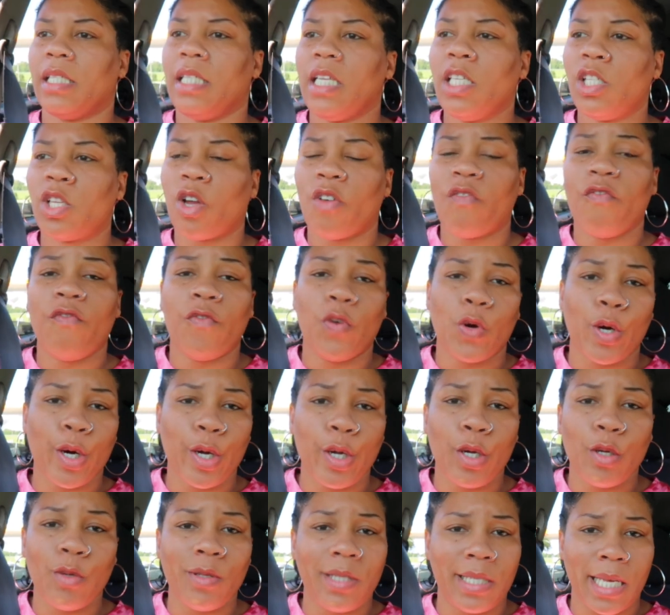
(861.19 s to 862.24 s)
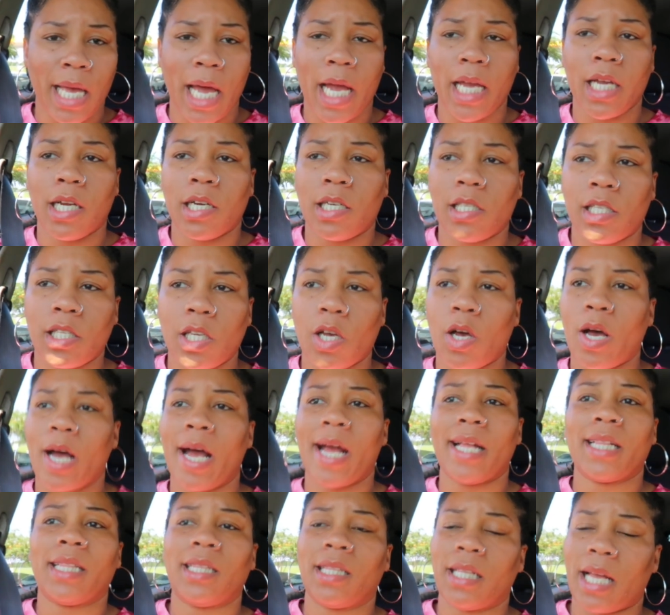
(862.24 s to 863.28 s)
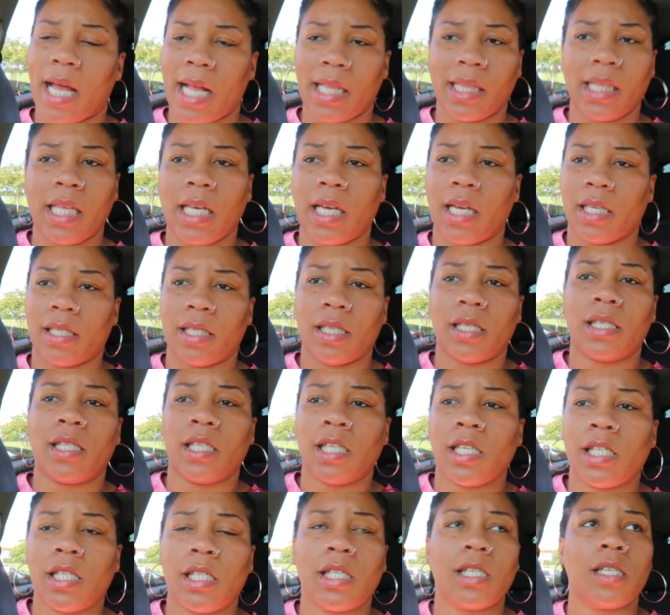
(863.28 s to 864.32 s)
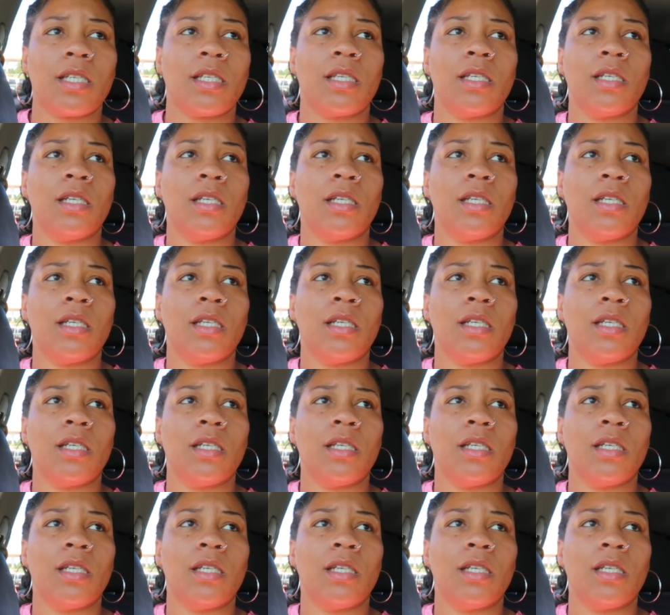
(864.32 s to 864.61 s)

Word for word: these are four new tires, so I, I think it's a sensor.